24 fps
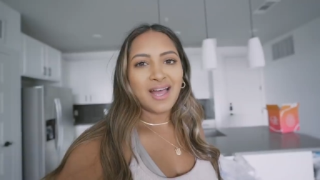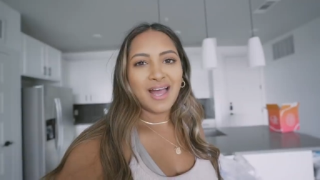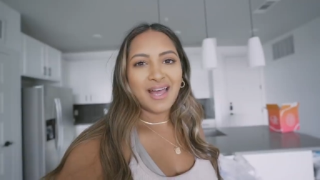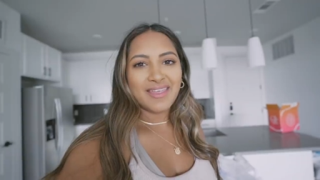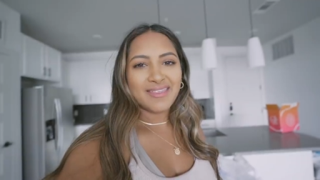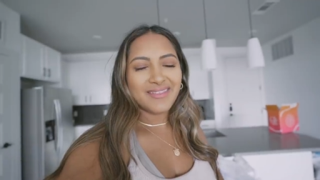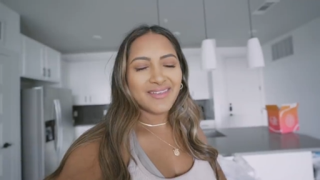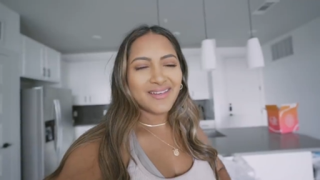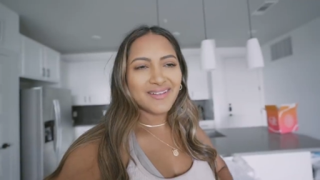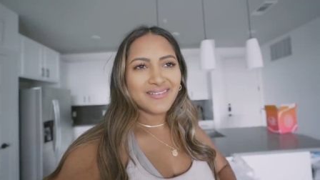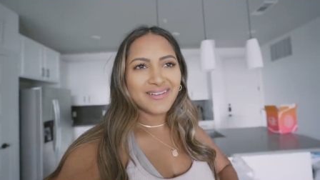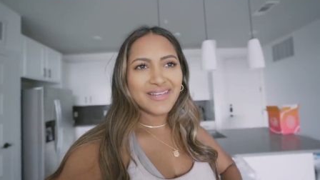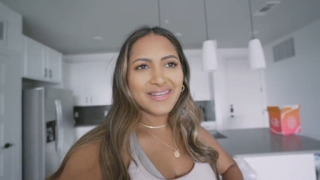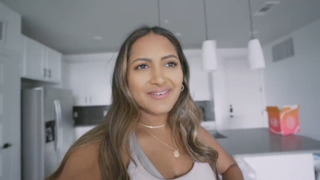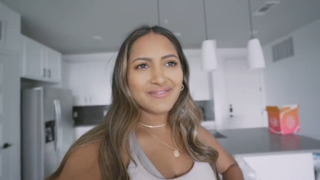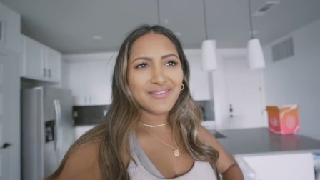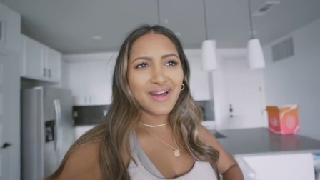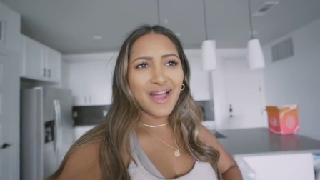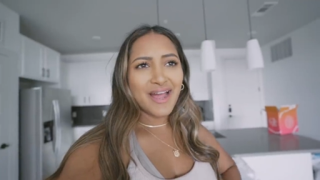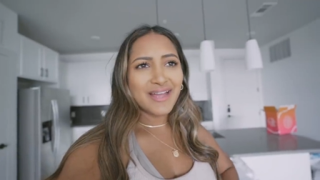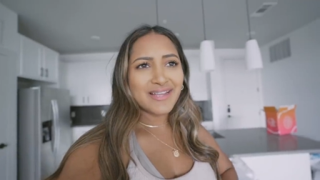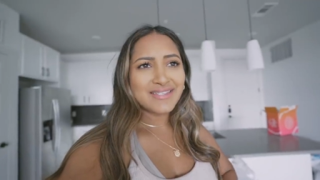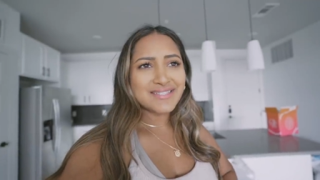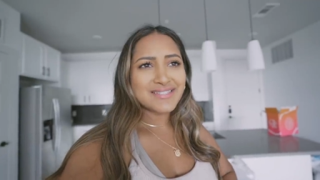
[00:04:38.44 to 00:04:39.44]
I think like
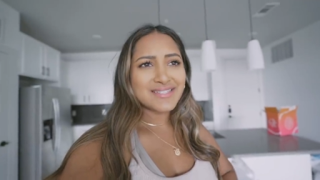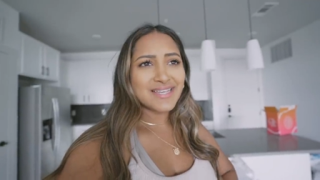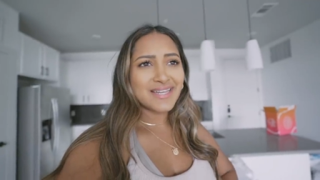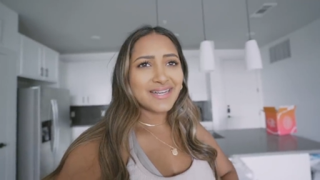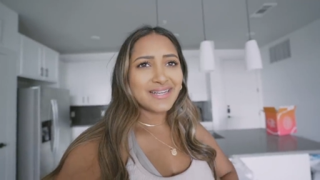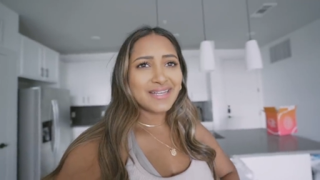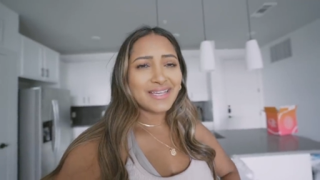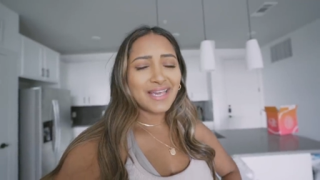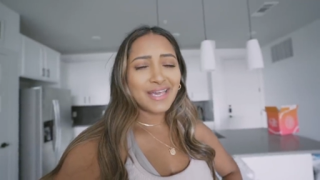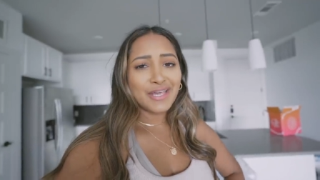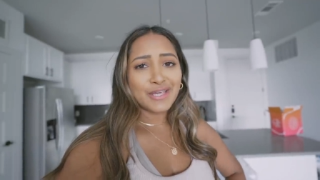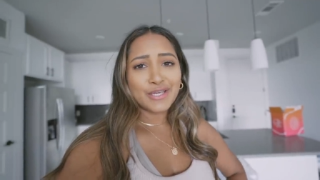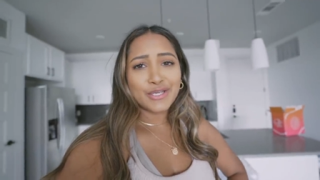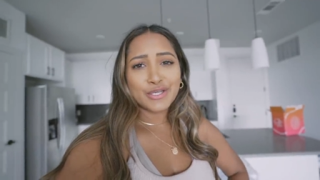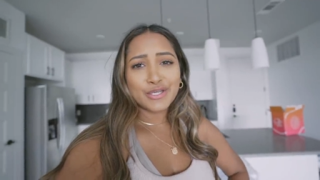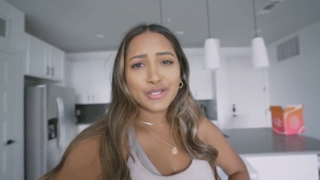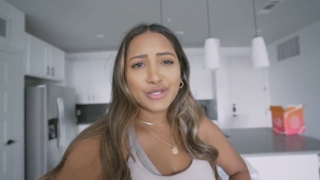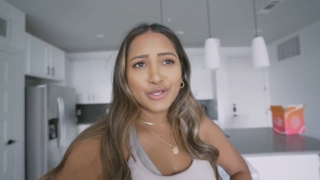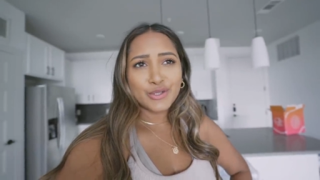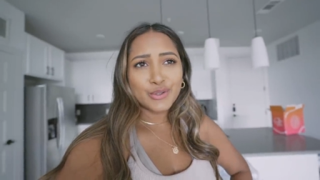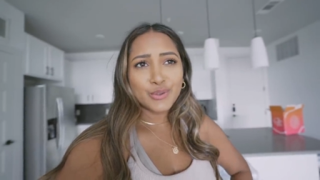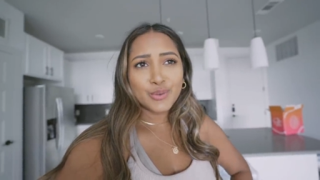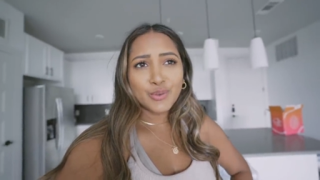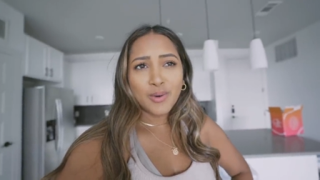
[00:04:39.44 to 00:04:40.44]
Ryan said, get
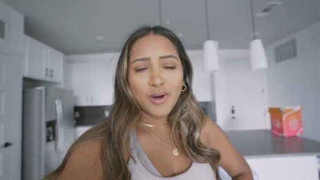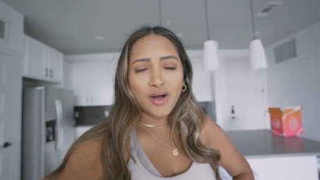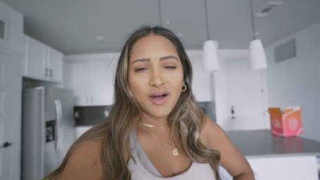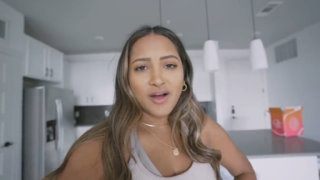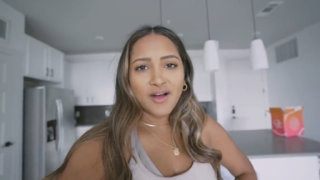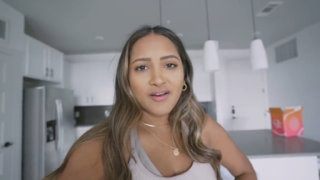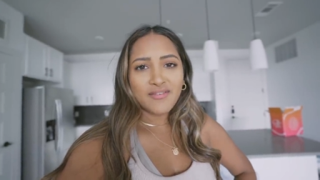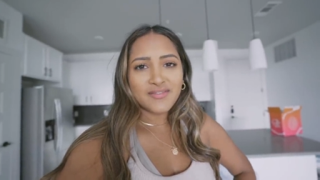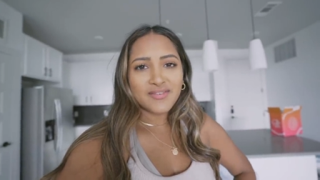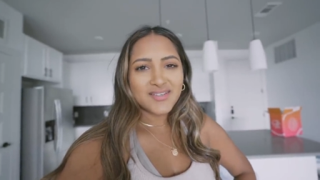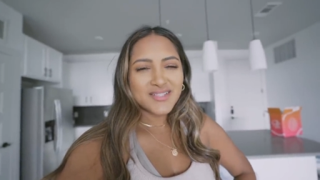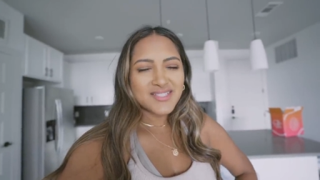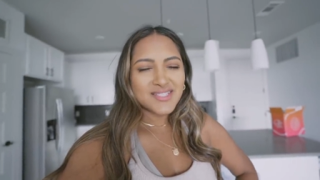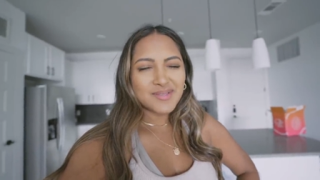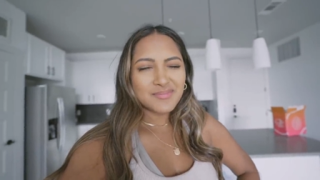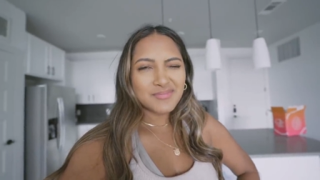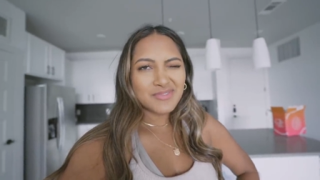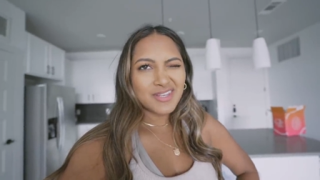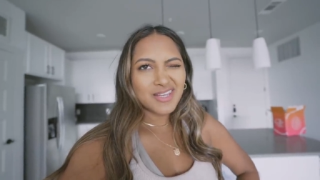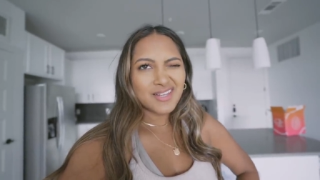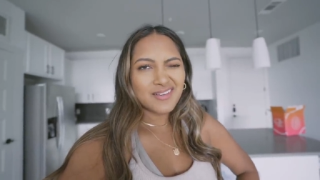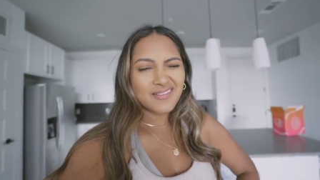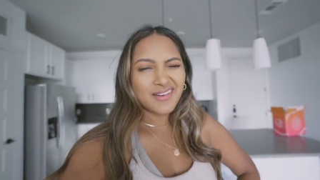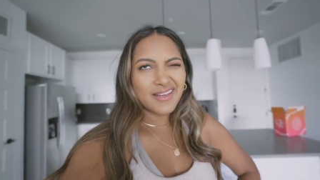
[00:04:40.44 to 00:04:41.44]
goo off or something,